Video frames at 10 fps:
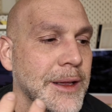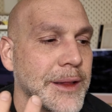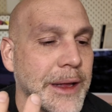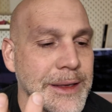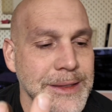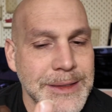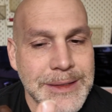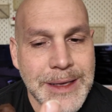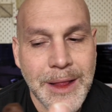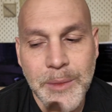they
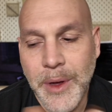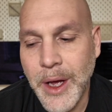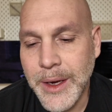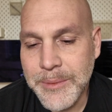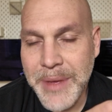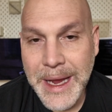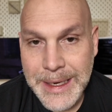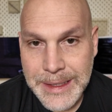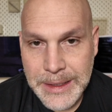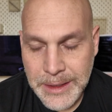sell them
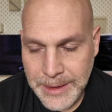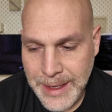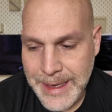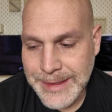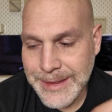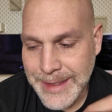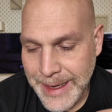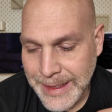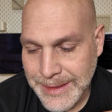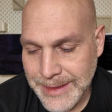unbanded as
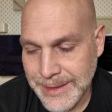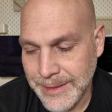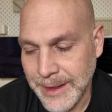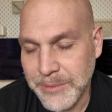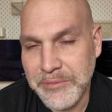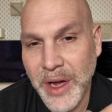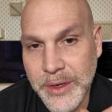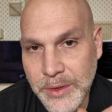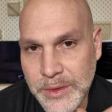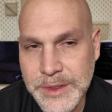seconds in
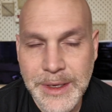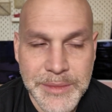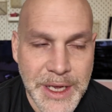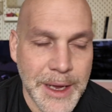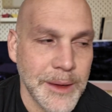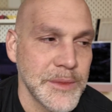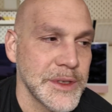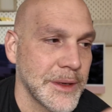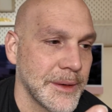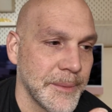bundles, sometimes
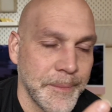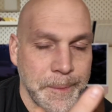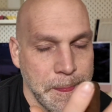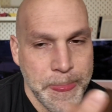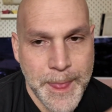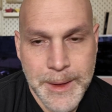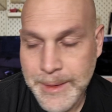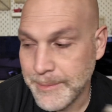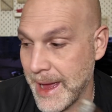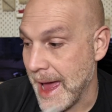in
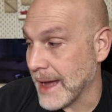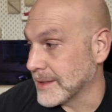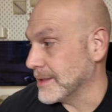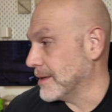packs.